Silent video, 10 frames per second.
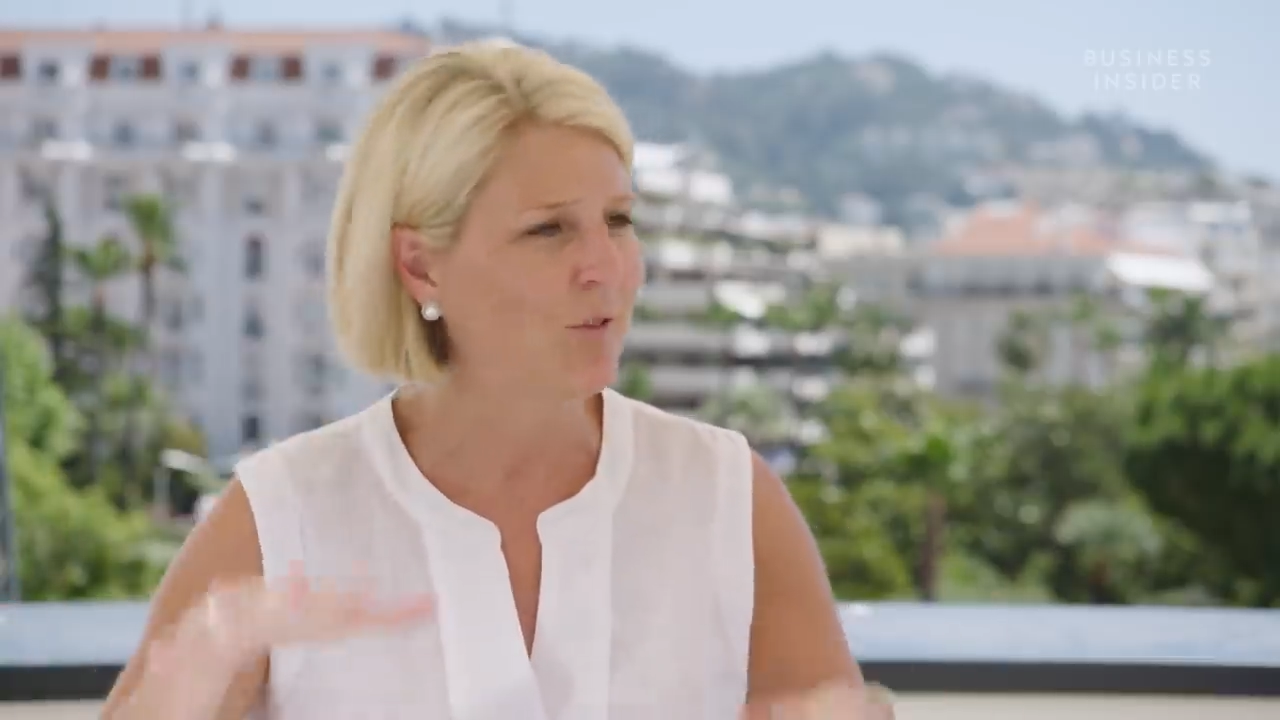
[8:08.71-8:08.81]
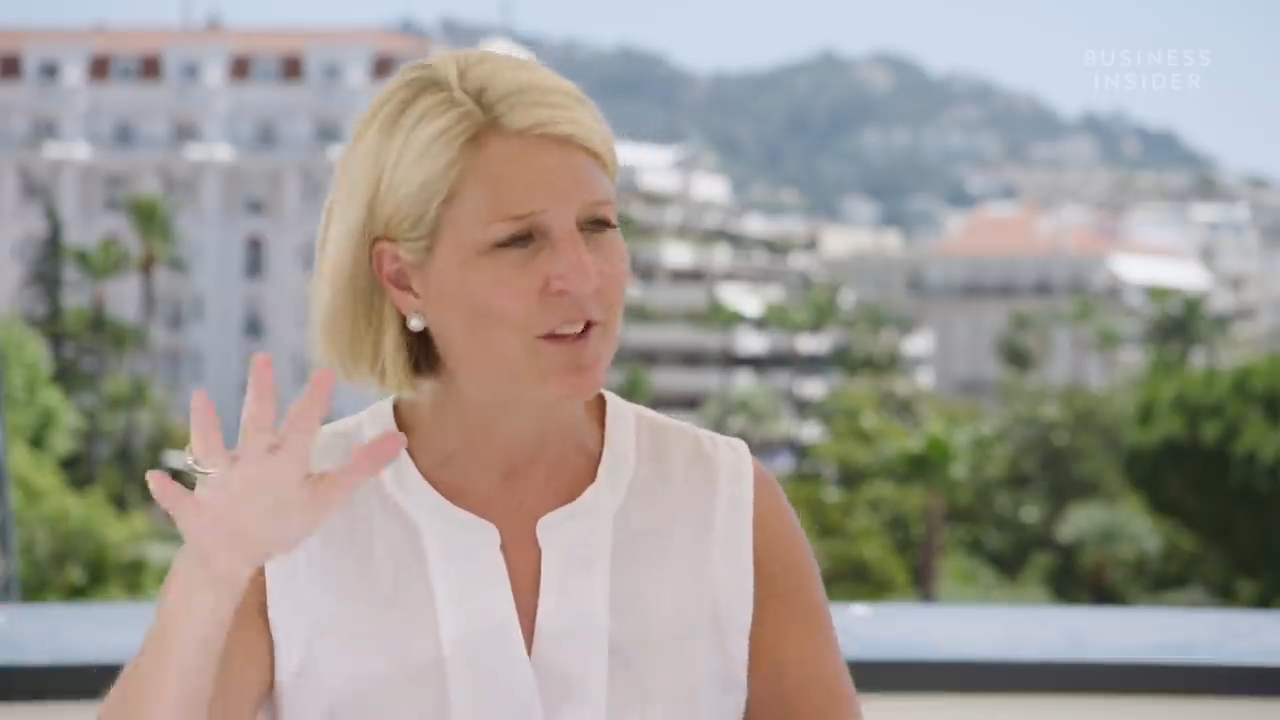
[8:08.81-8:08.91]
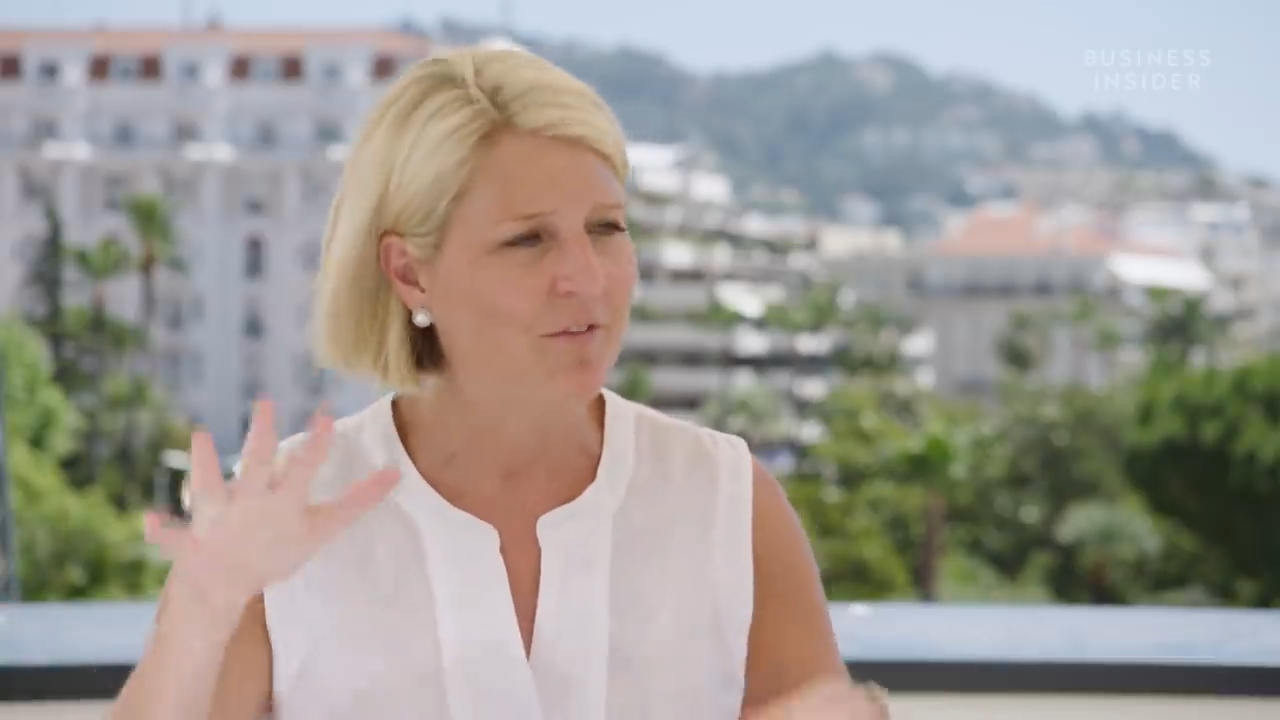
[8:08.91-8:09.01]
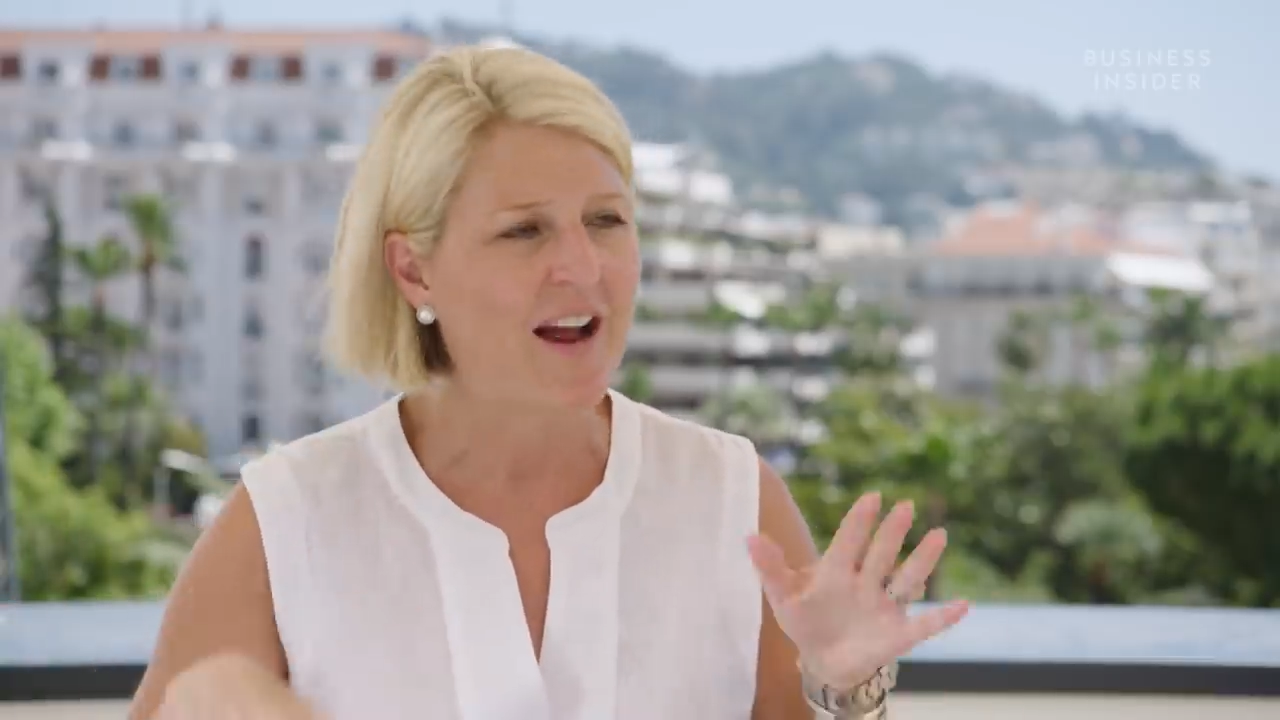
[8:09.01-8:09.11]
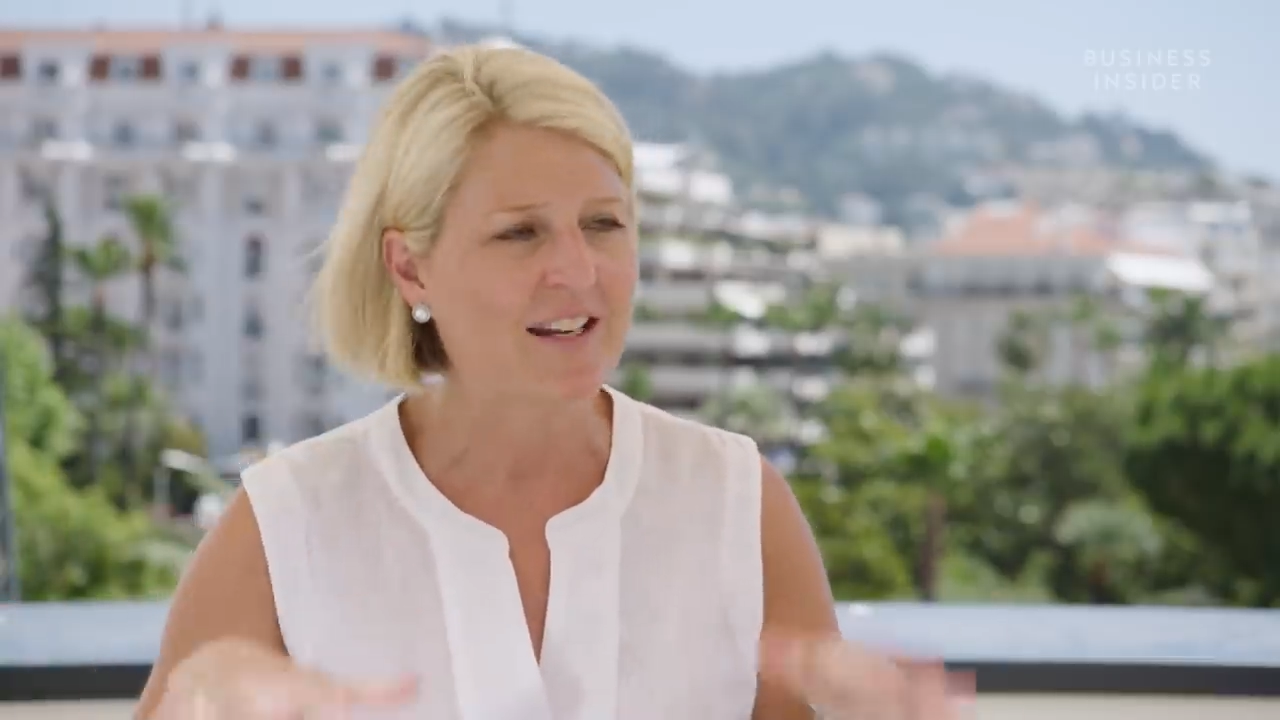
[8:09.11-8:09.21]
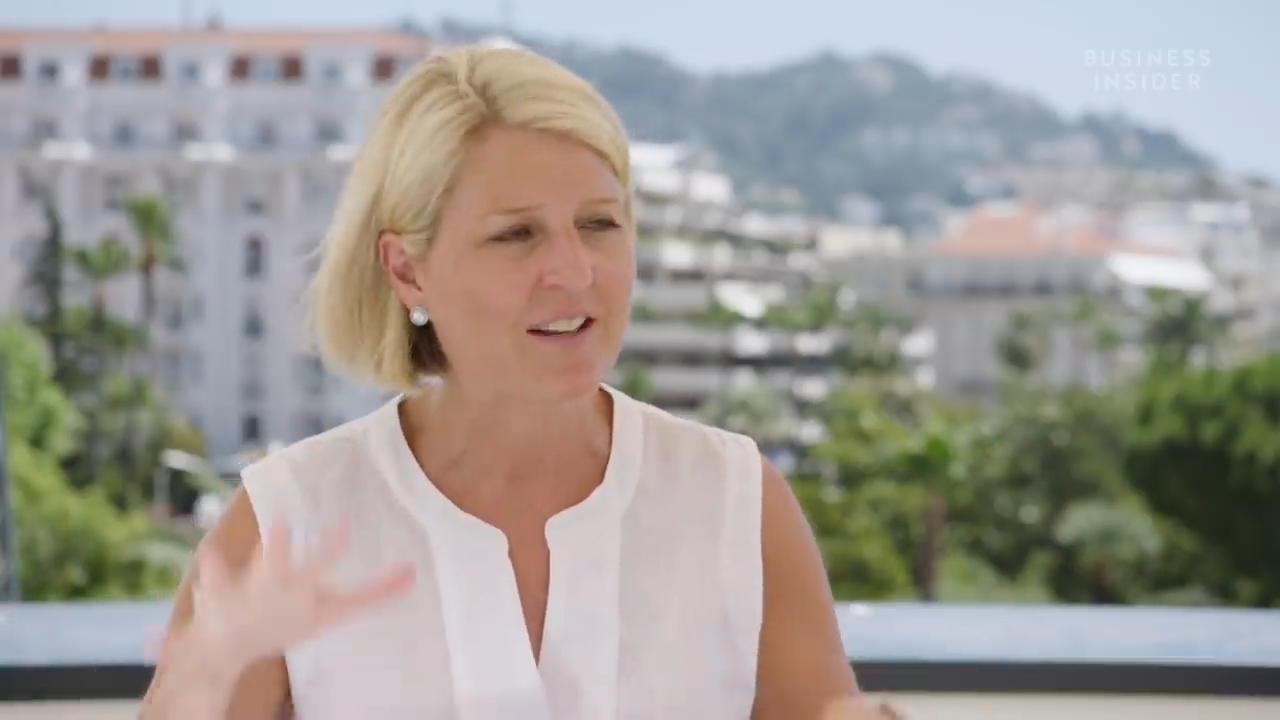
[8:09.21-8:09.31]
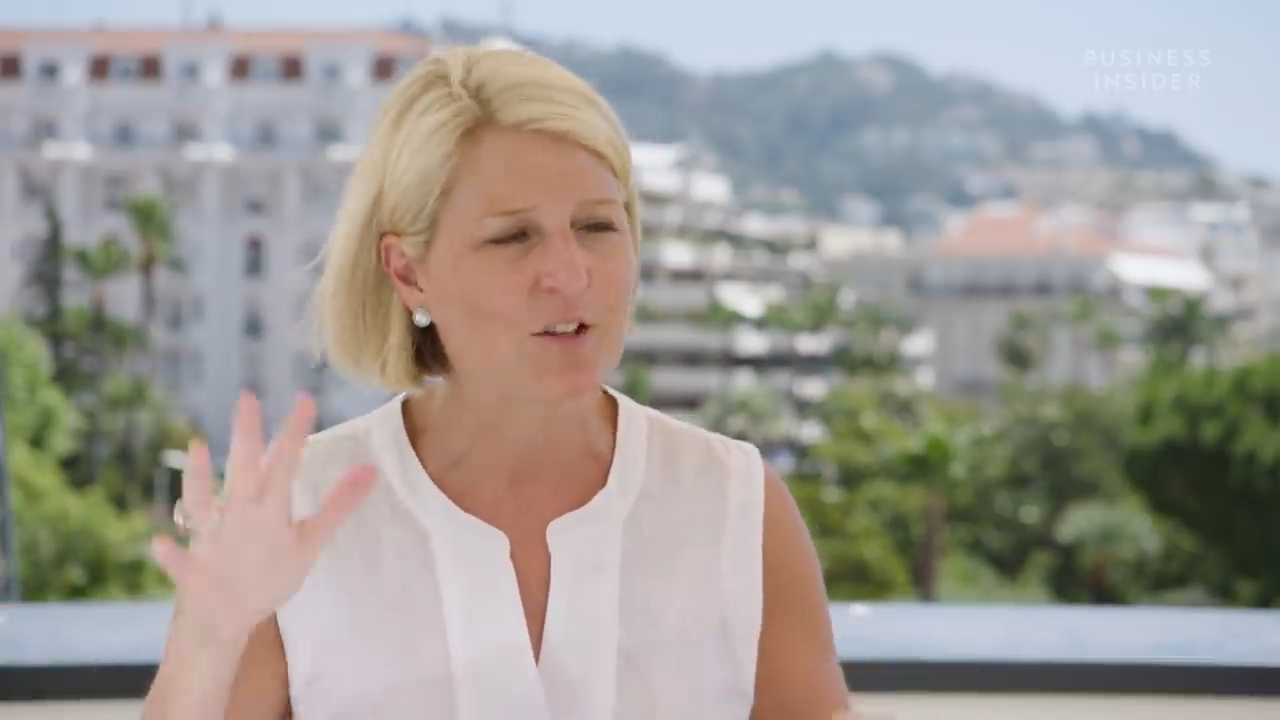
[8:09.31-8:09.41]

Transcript: really finding